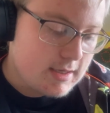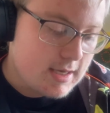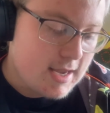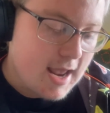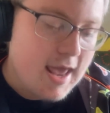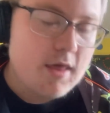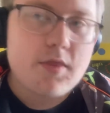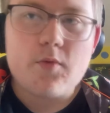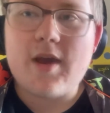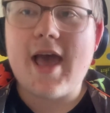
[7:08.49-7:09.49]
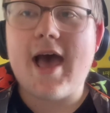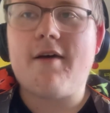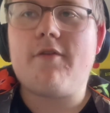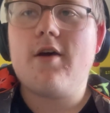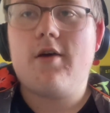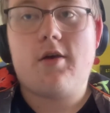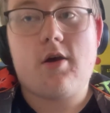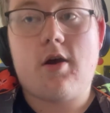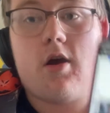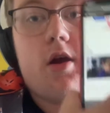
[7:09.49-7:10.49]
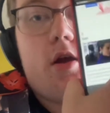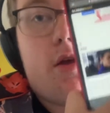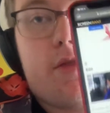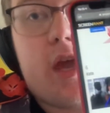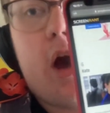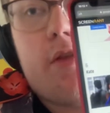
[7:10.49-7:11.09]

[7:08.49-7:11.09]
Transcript: In 8th we have the girl